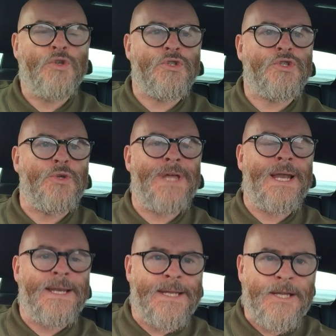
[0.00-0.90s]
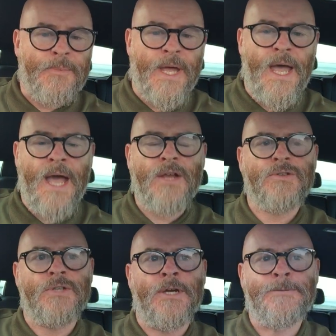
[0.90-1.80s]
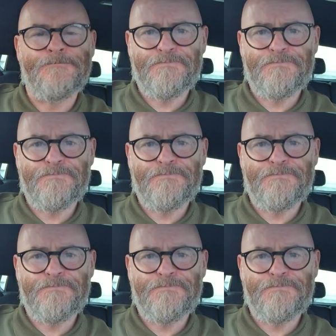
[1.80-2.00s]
Just do that little bit extra.